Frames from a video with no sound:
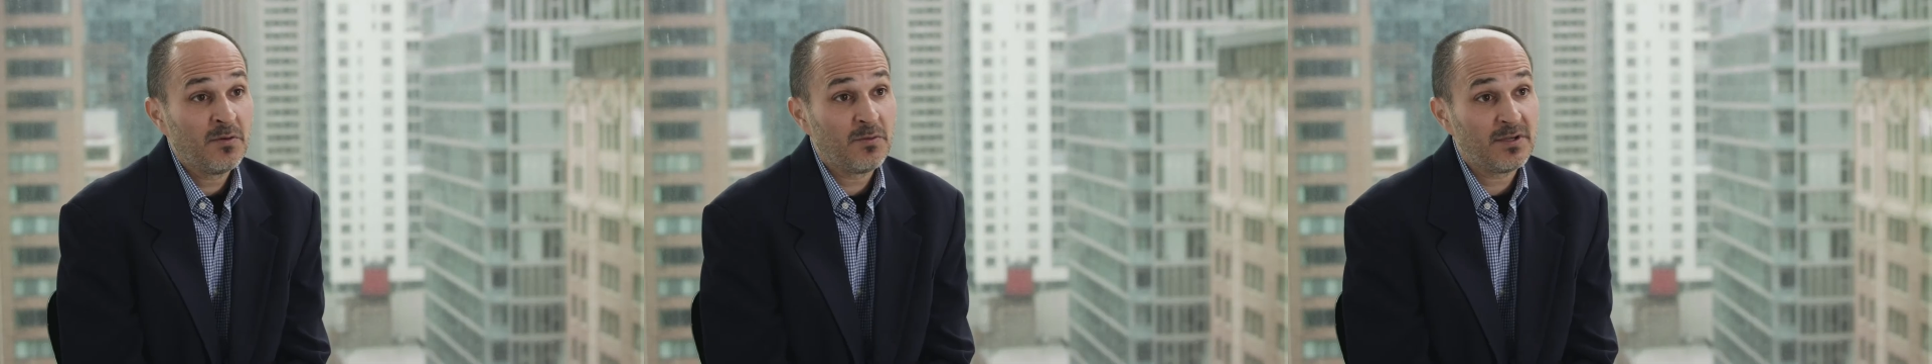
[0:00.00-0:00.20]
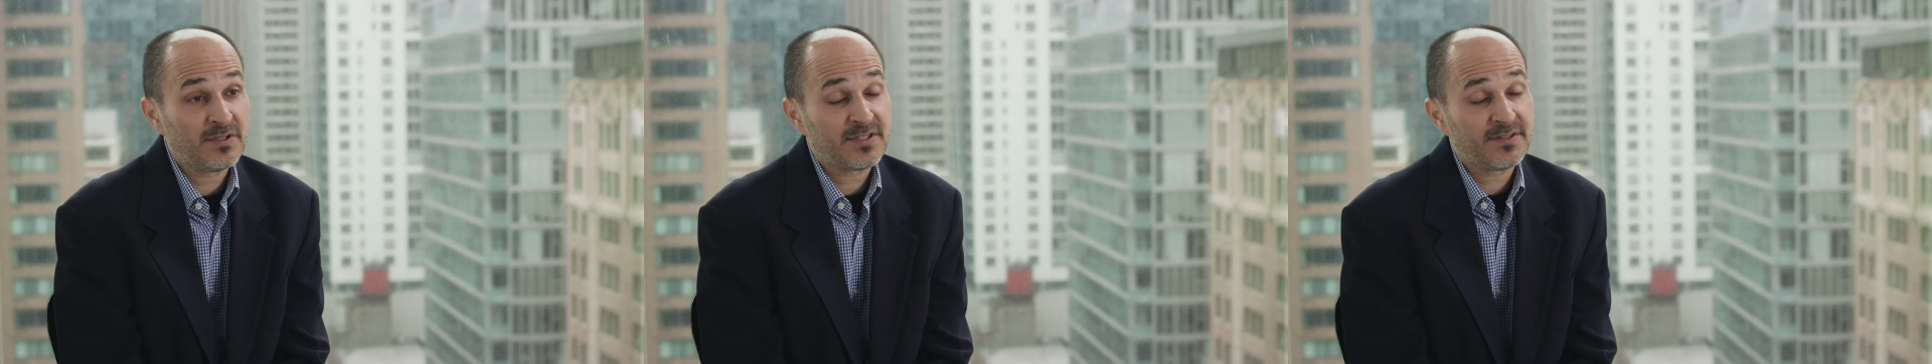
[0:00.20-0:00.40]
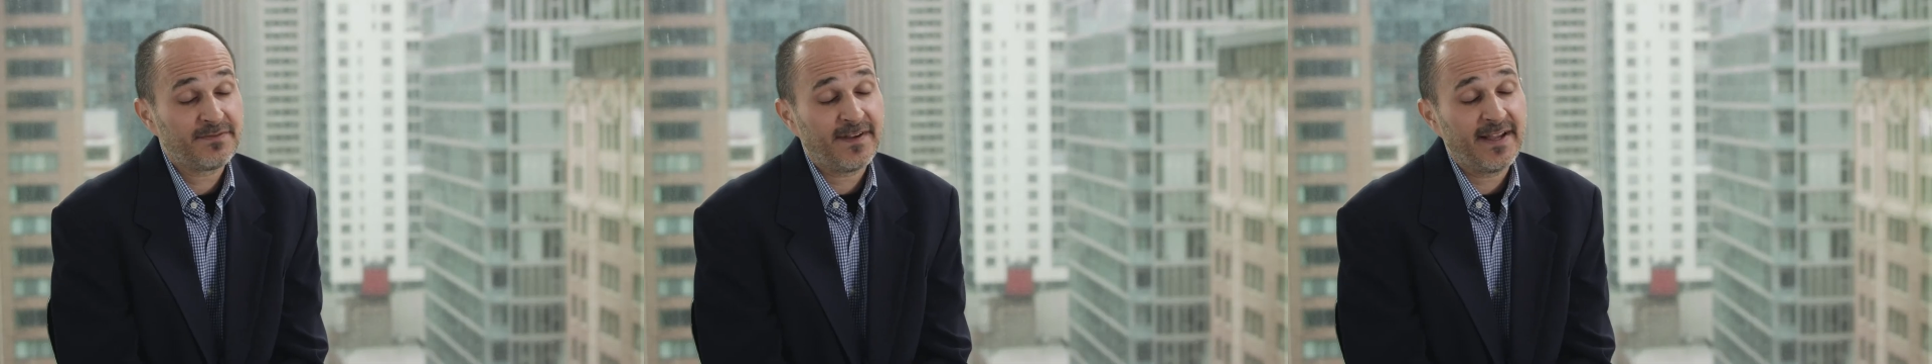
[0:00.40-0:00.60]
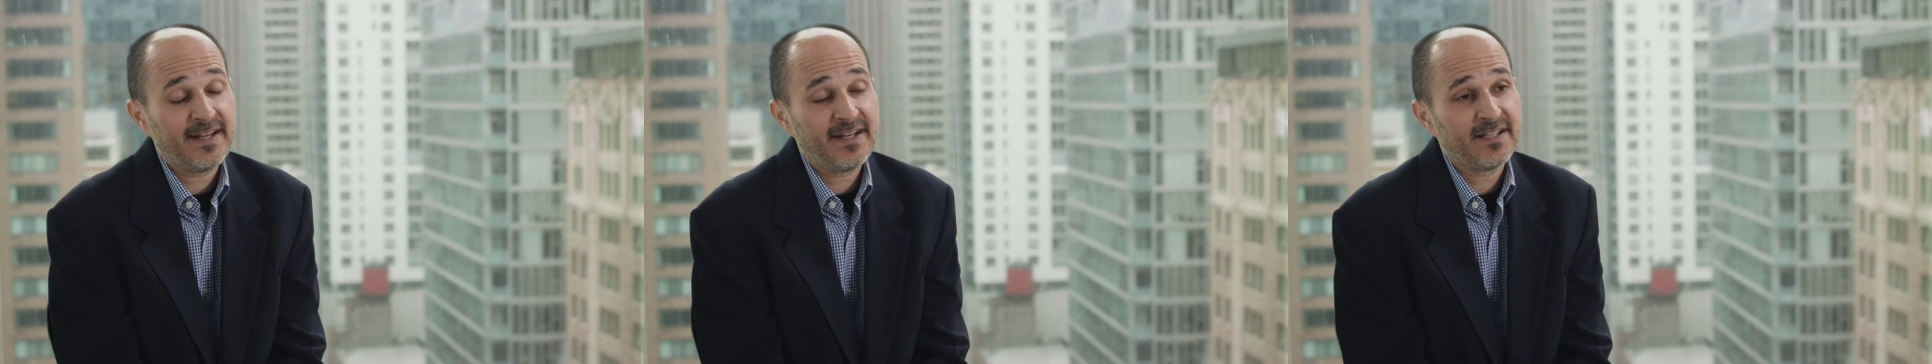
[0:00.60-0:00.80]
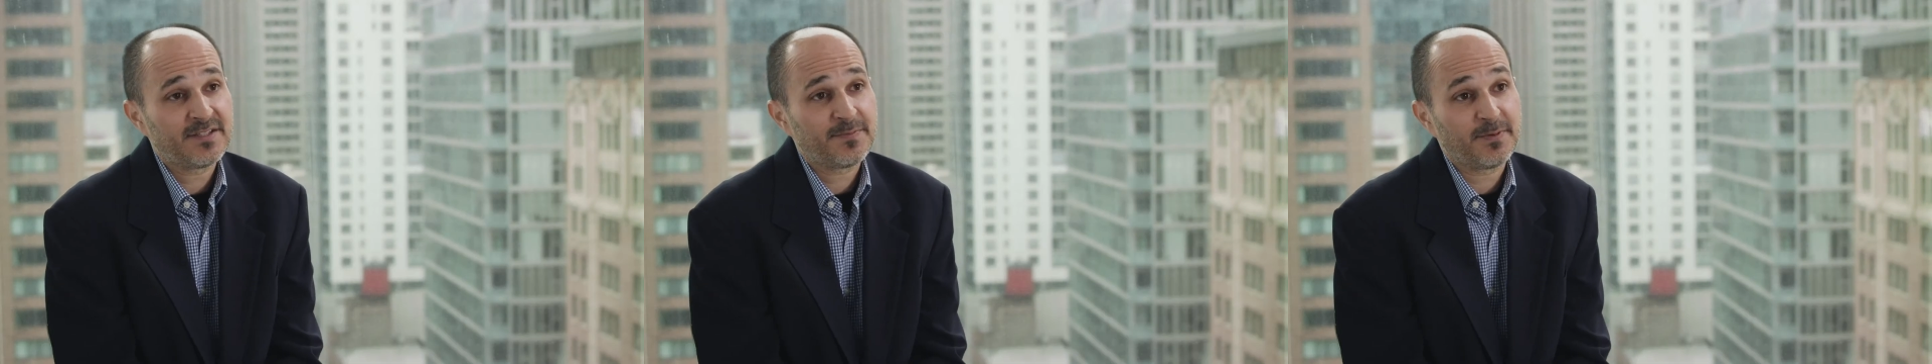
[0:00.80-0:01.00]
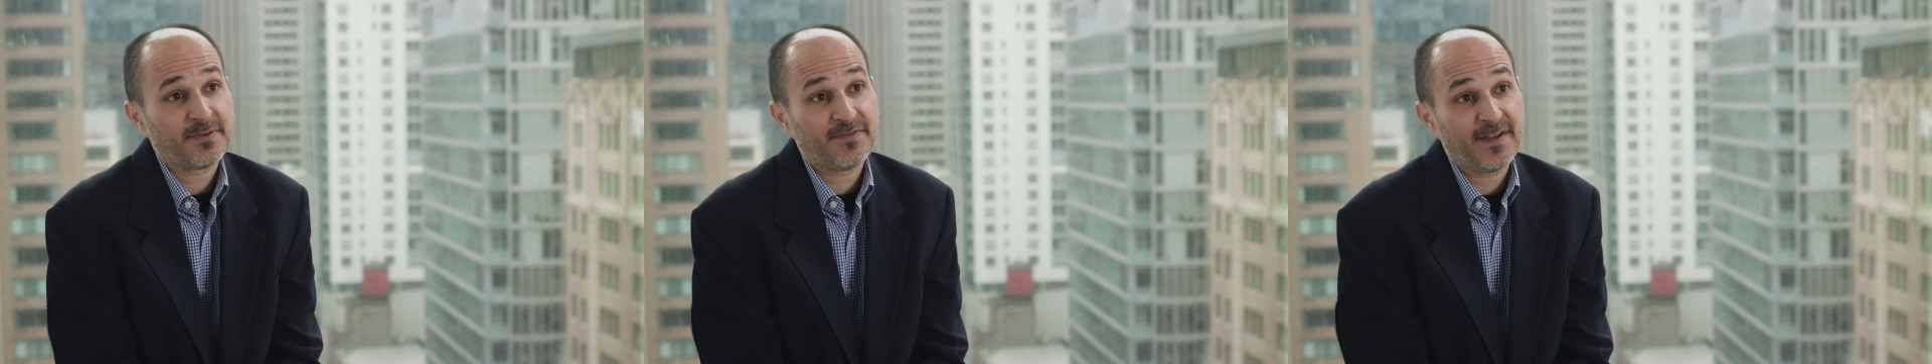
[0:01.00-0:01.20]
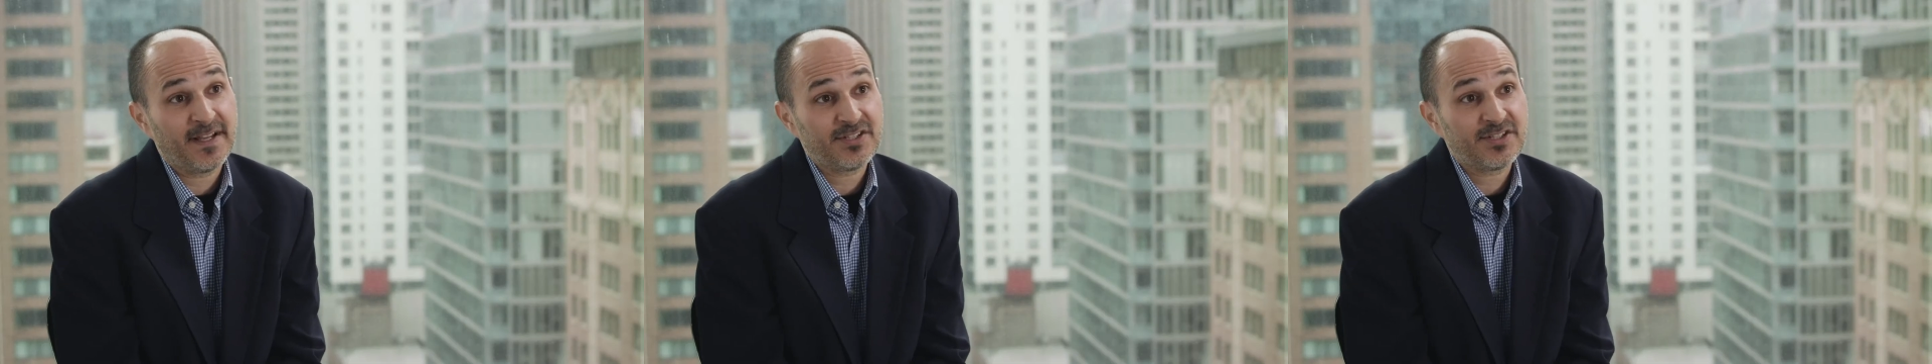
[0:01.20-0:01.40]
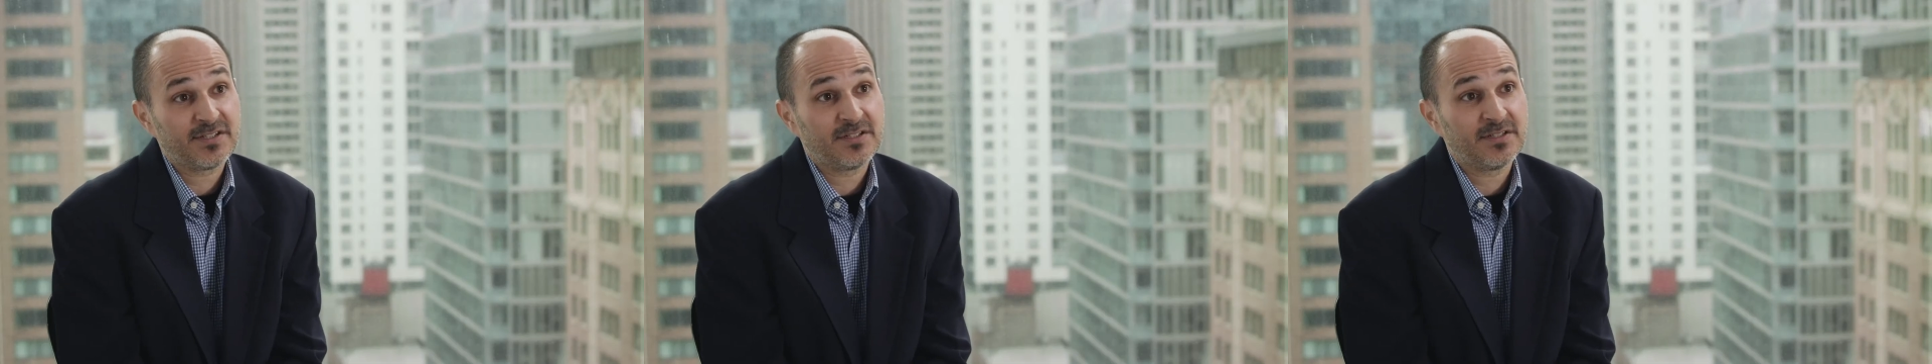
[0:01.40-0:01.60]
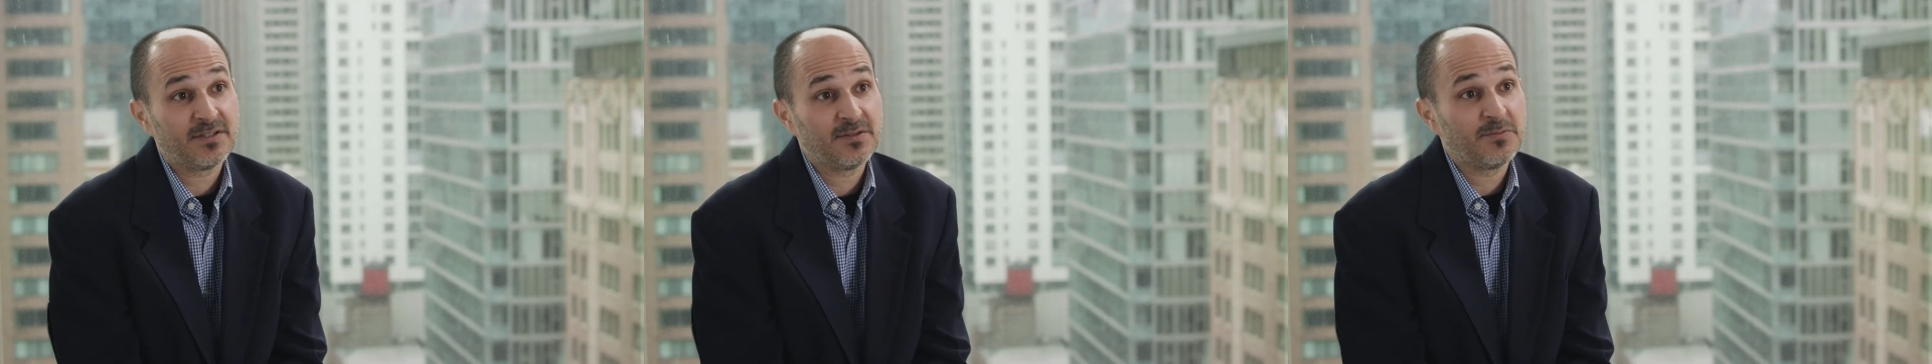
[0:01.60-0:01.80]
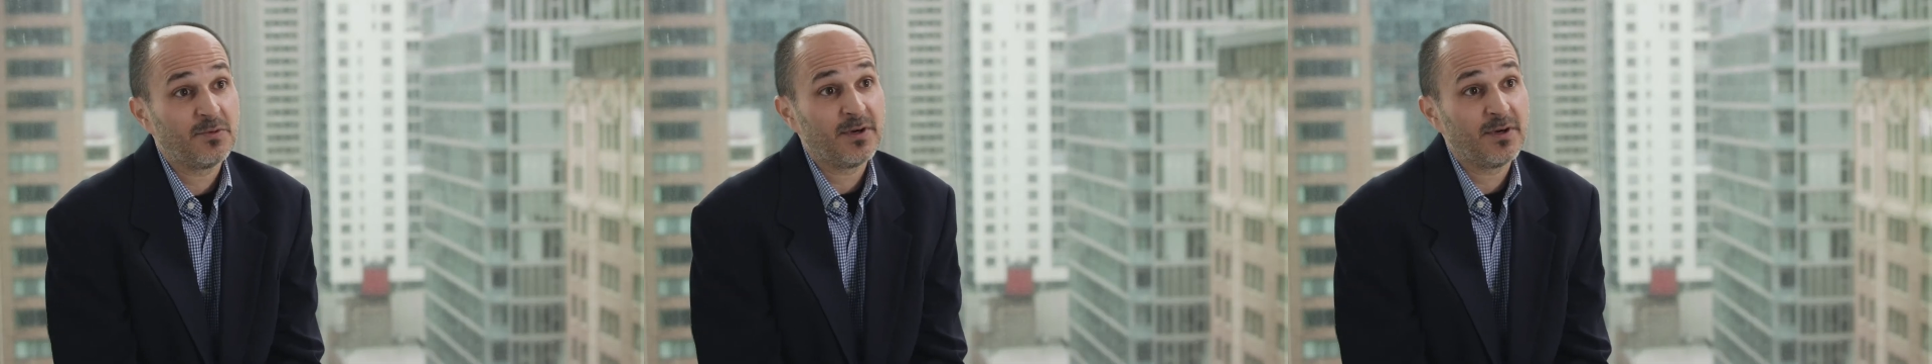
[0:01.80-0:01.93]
Well, as a finance professional,